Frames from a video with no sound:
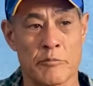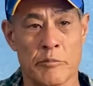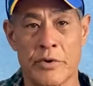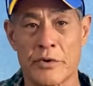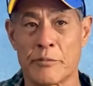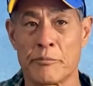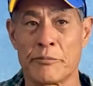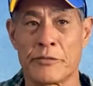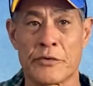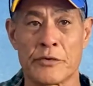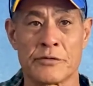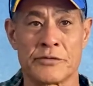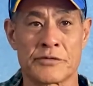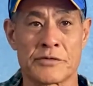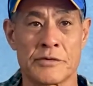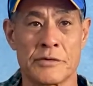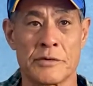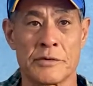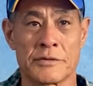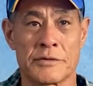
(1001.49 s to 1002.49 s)
to put them through
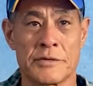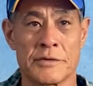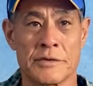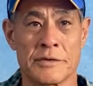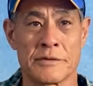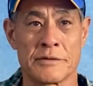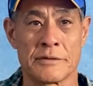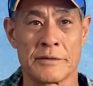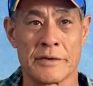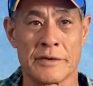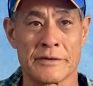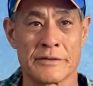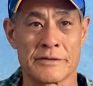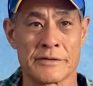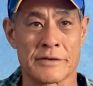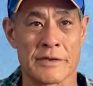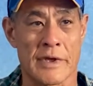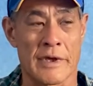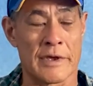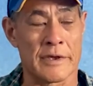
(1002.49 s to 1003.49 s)
school too, and it
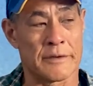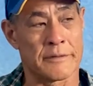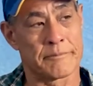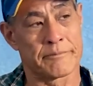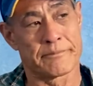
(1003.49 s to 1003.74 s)
was like,